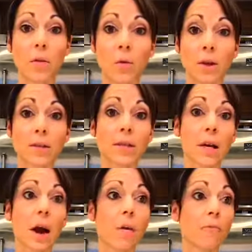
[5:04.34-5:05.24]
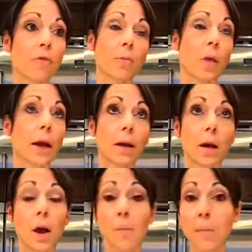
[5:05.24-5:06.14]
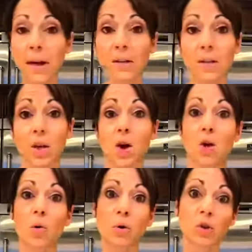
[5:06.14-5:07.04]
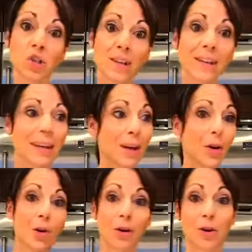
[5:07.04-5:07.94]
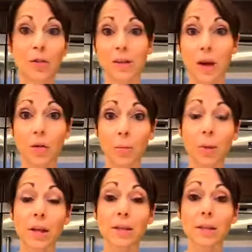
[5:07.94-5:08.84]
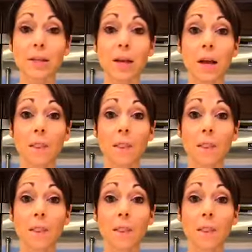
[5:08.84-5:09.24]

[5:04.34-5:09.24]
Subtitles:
the ones that come from like Mexico or Chile or, you know, these other places.